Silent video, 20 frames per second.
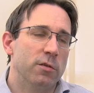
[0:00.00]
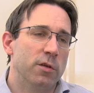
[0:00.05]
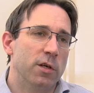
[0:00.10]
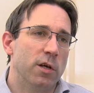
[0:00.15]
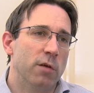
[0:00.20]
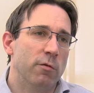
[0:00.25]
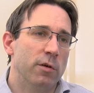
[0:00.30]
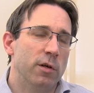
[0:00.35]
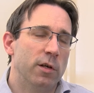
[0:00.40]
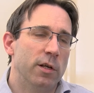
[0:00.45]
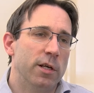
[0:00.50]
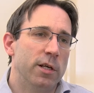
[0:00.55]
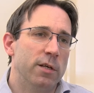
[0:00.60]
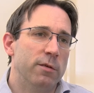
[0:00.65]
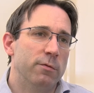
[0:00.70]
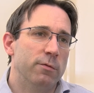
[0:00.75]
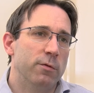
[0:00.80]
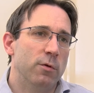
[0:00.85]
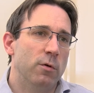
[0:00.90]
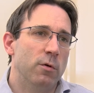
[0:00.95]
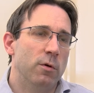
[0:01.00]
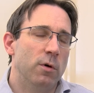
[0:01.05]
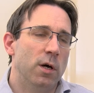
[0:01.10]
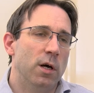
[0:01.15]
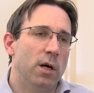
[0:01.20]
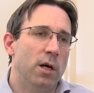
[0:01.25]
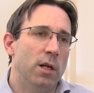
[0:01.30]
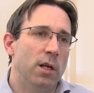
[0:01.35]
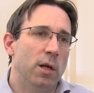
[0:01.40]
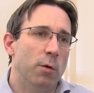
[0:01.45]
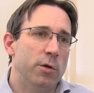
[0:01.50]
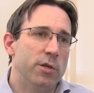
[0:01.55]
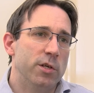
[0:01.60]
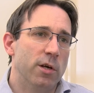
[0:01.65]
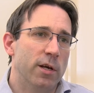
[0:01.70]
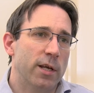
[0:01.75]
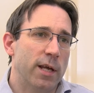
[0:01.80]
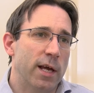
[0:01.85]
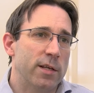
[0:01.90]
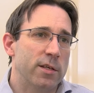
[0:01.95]
the current lead for uh, lower
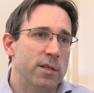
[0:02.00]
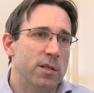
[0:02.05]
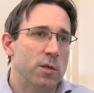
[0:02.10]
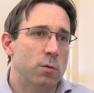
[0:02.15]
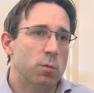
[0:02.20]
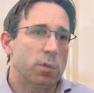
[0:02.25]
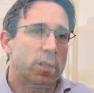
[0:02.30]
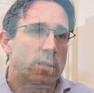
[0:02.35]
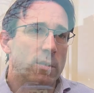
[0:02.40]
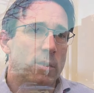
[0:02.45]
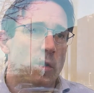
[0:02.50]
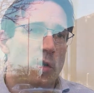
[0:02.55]
GI cancers within the